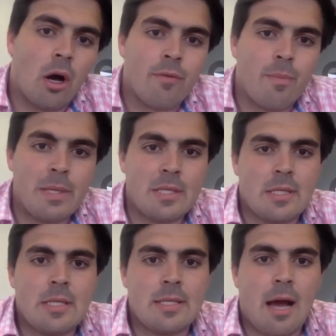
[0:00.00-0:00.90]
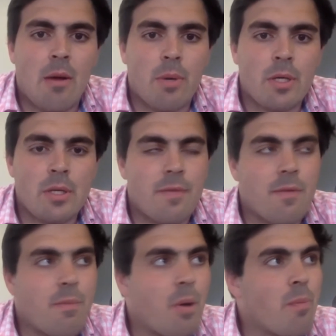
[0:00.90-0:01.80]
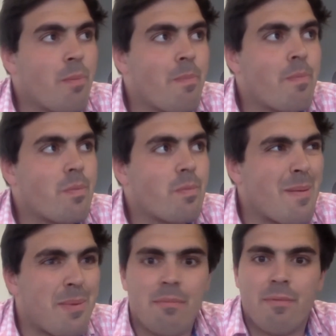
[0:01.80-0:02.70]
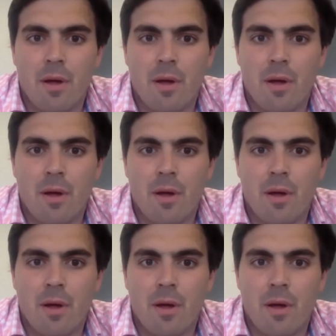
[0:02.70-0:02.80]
for businesses now, because if you put people on,